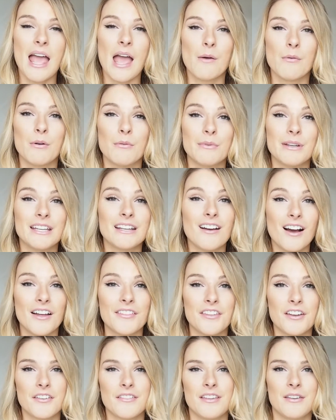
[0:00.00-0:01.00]
And when we
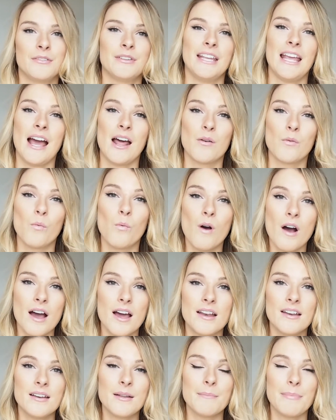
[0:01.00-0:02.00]
got there, they only had
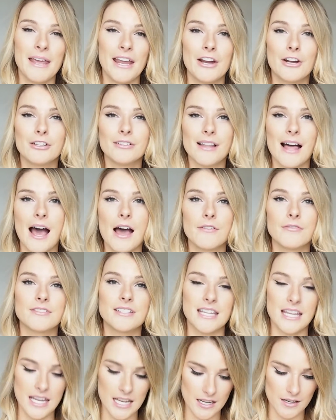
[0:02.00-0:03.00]
one pair
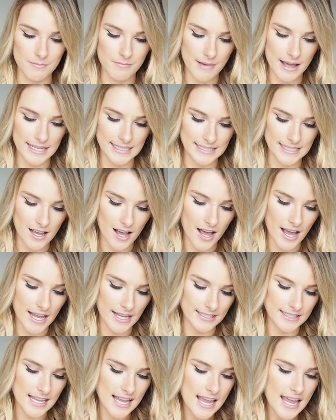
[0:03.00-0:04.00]
left in my
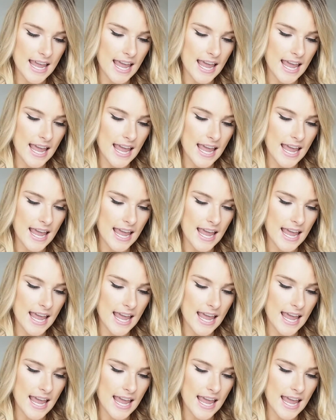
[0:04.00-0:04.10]
size,